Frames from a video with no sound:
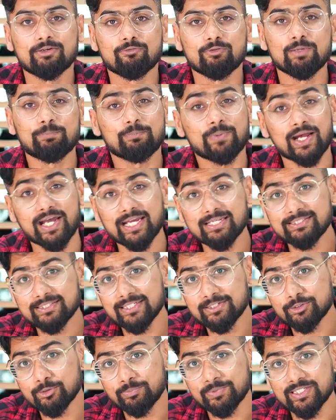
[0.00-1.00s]
Well, priced
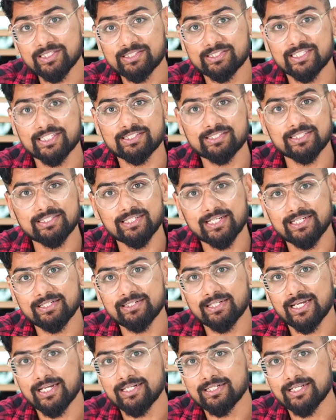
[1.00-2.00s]
at Rs
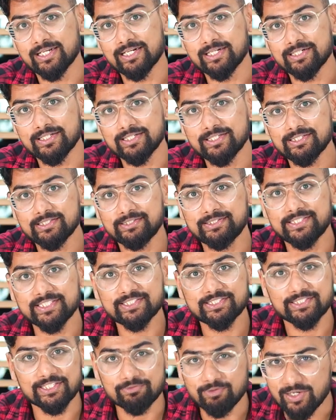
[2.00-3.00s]
69,990,
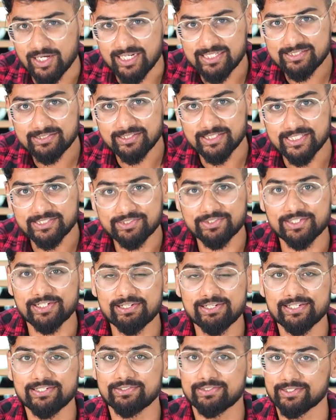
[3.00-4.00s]
this device is
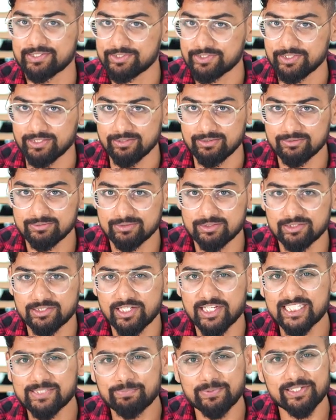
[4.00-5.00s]
really interesting.
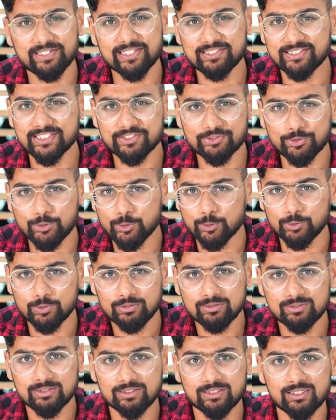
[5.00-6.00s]
The experience is
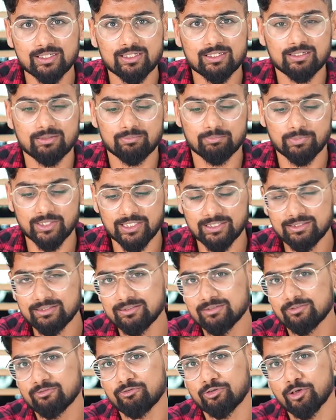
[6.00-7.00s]
good,
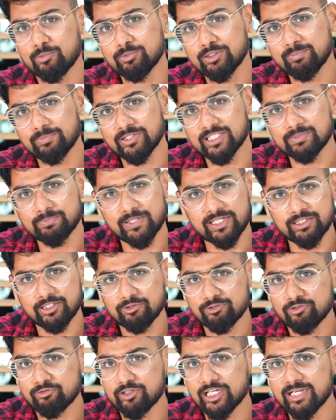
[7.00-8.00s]
but from the
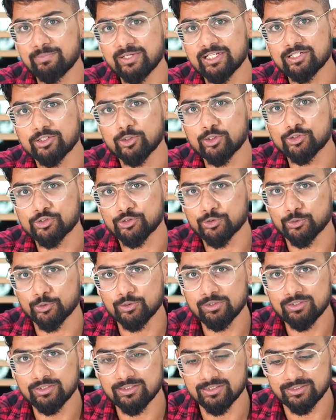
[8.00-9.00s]
perspective of gaming
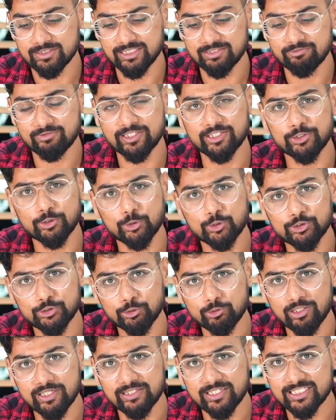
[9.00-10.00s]
console, the Windows
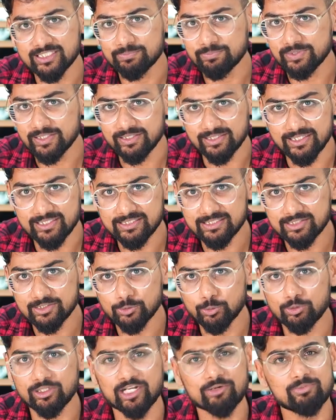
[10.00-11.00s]
UI experience
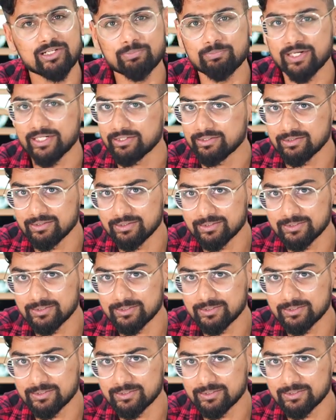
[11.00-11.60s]
could have been better.